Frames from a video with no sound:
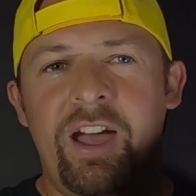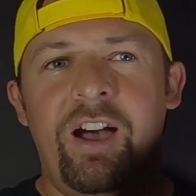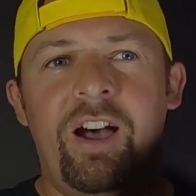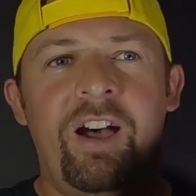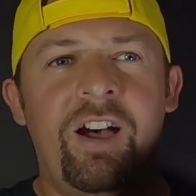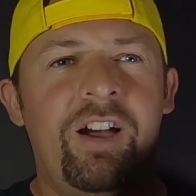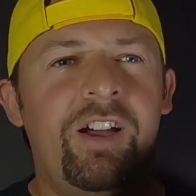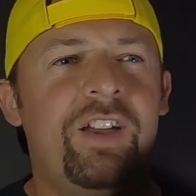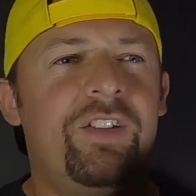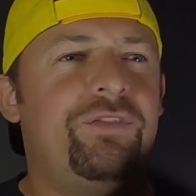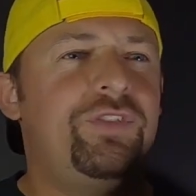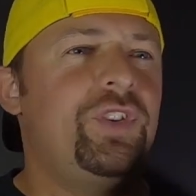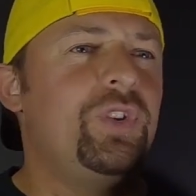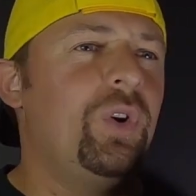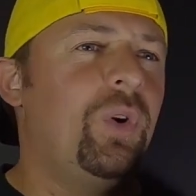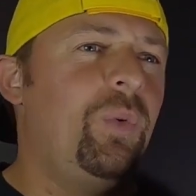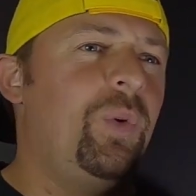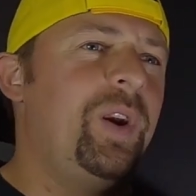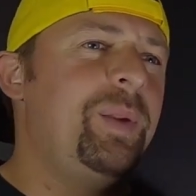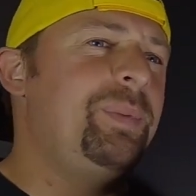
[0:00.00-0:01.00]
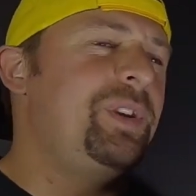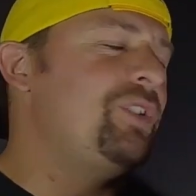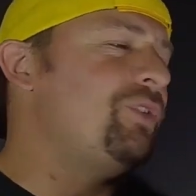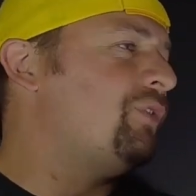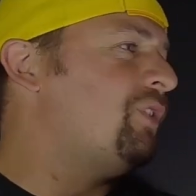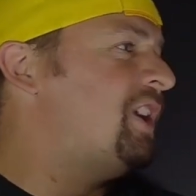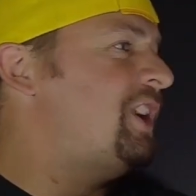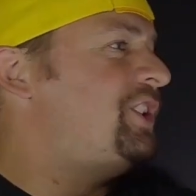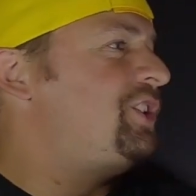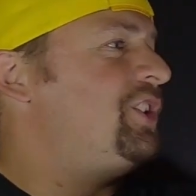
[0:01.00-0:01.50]
if you don't want to be
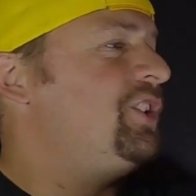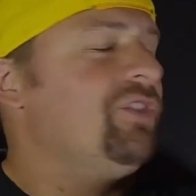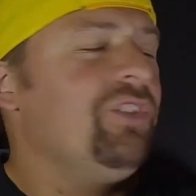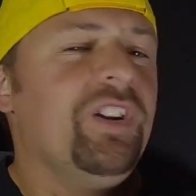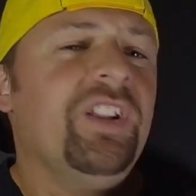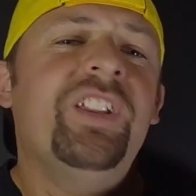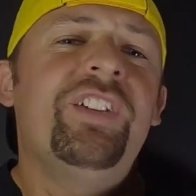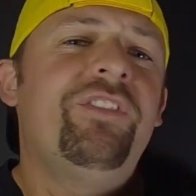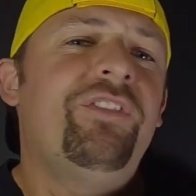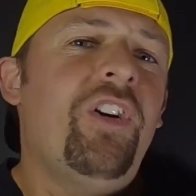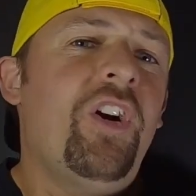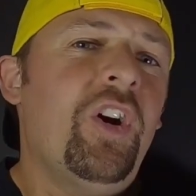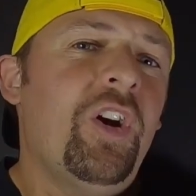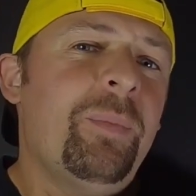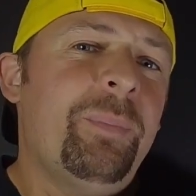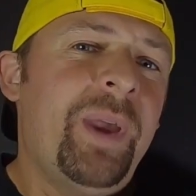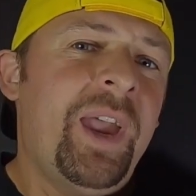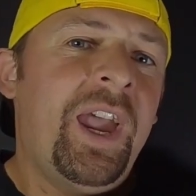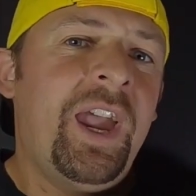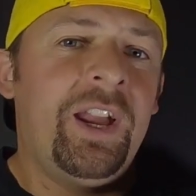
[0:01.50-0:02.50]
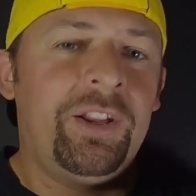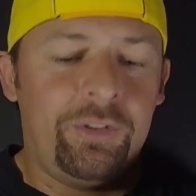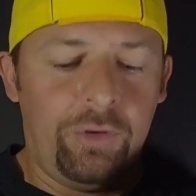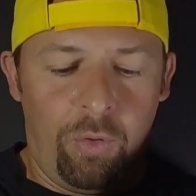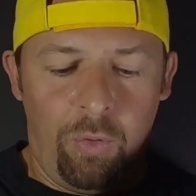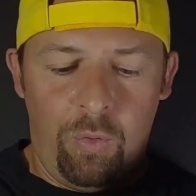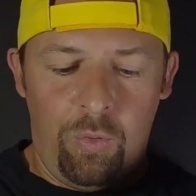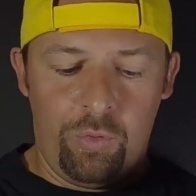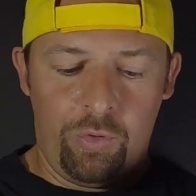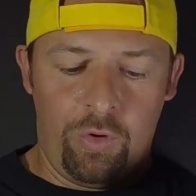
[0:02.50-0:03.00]
reaching really far back to
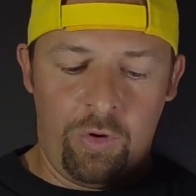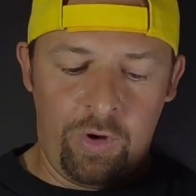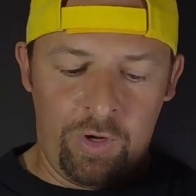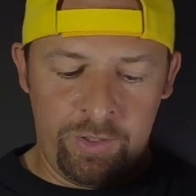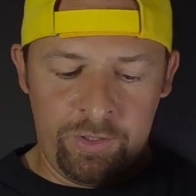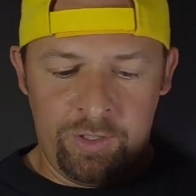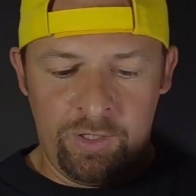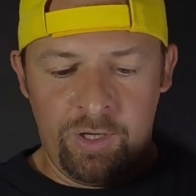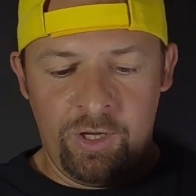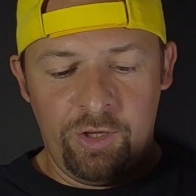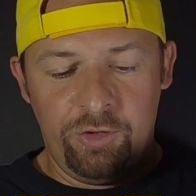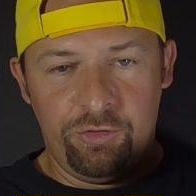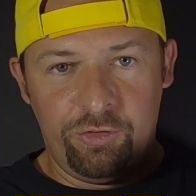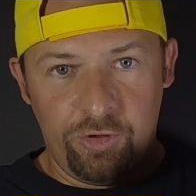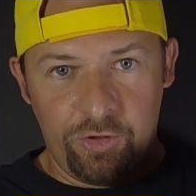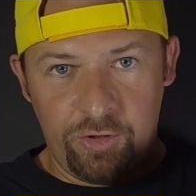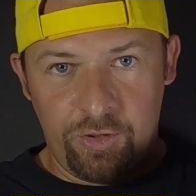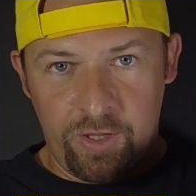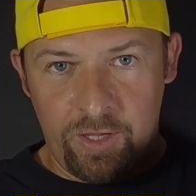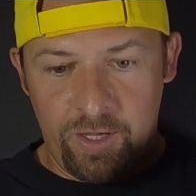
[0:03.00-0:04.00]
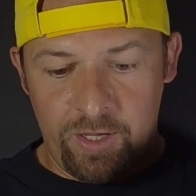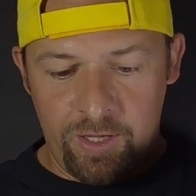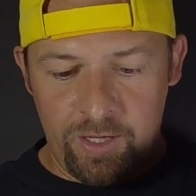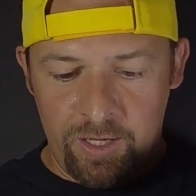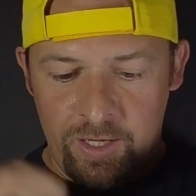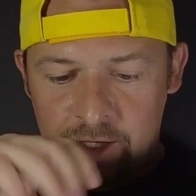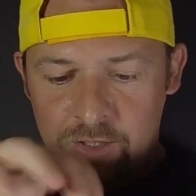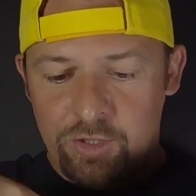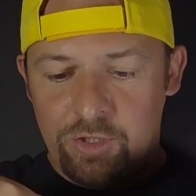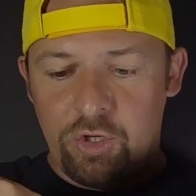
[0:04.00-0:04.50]
hold on to the
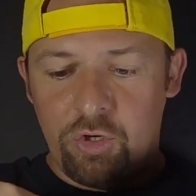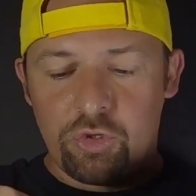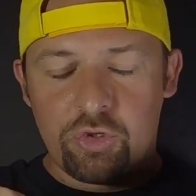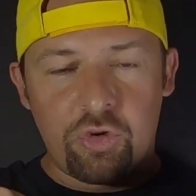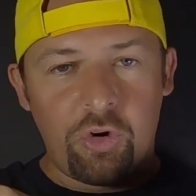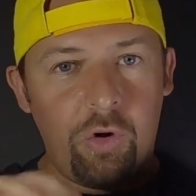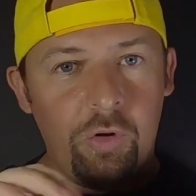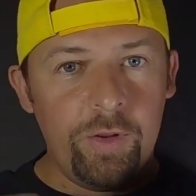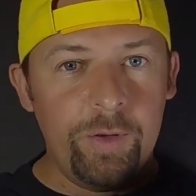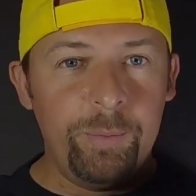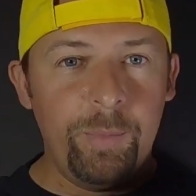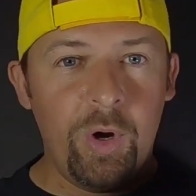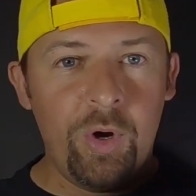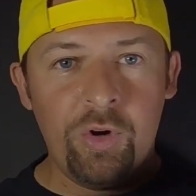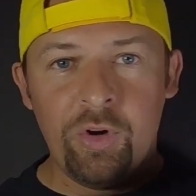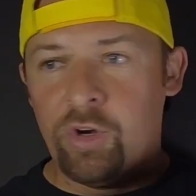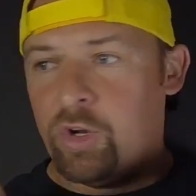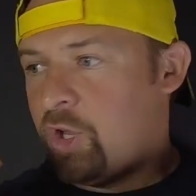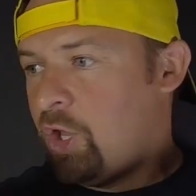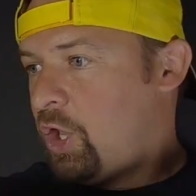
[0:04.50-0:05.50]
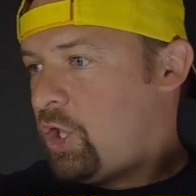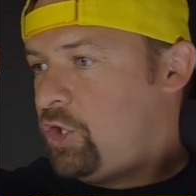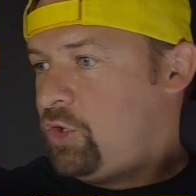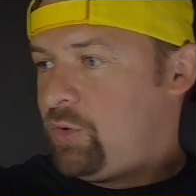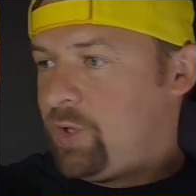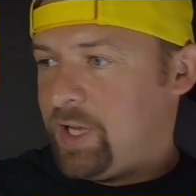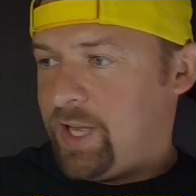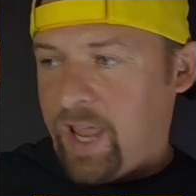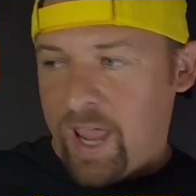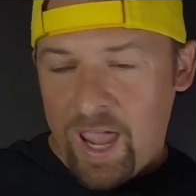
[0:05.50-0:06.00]
end of your trolling motor, you
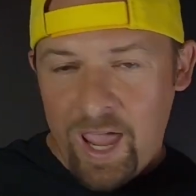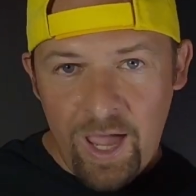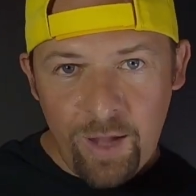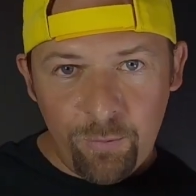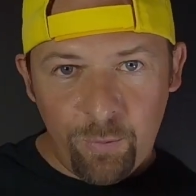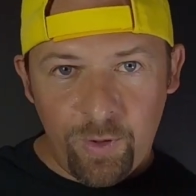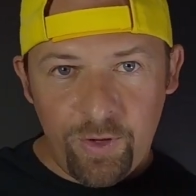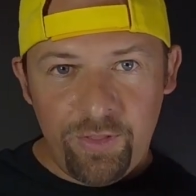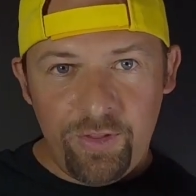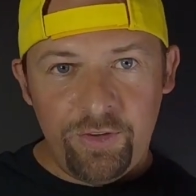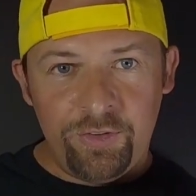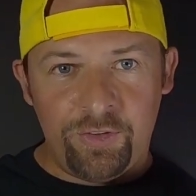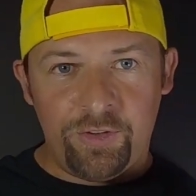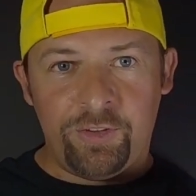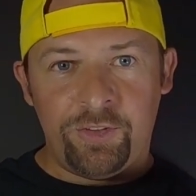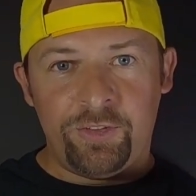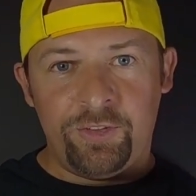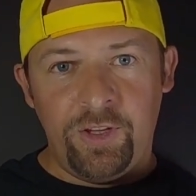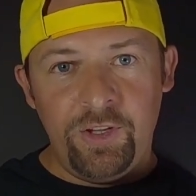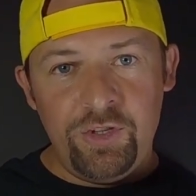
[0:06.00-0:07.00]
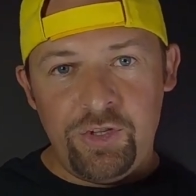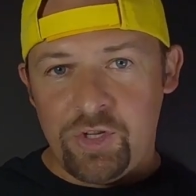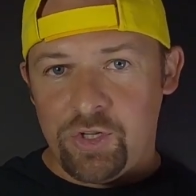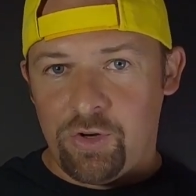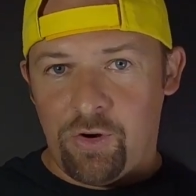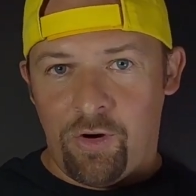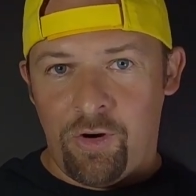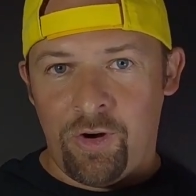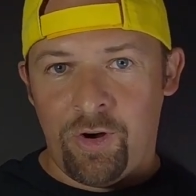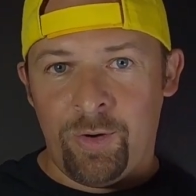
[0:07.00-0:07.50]
can add one of these extension
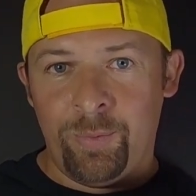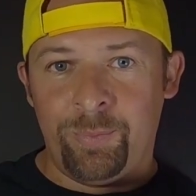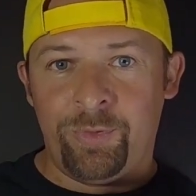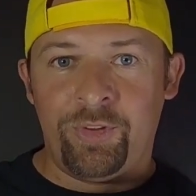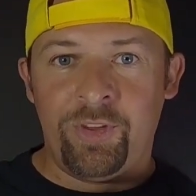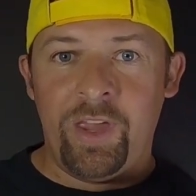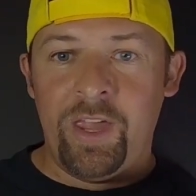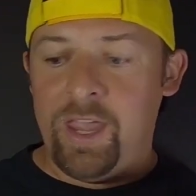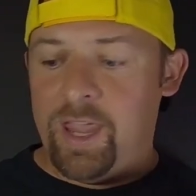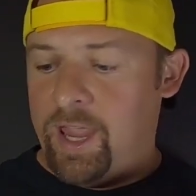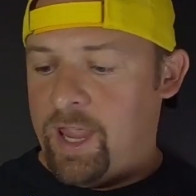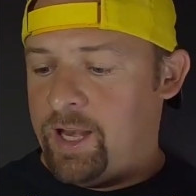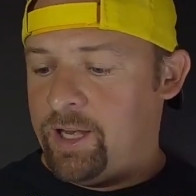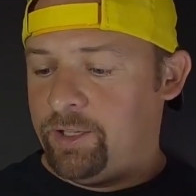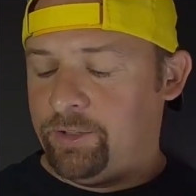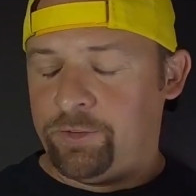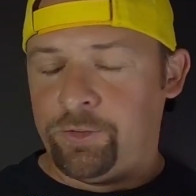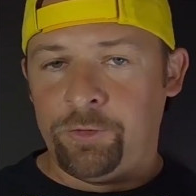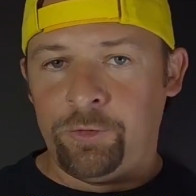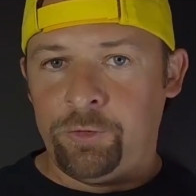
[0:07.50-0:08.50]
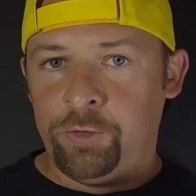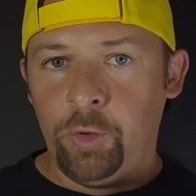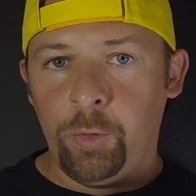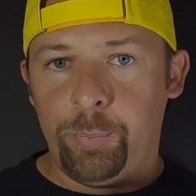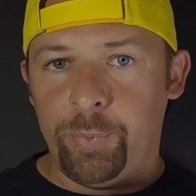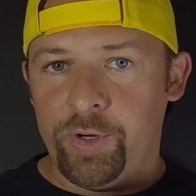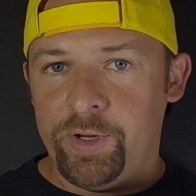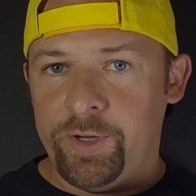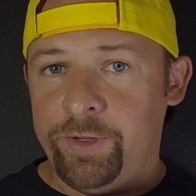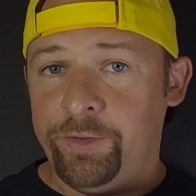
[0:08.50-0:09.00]
arms, and it's
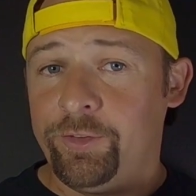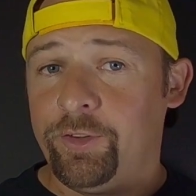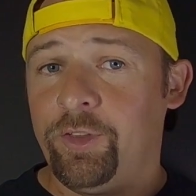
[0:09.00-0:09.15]
super easy.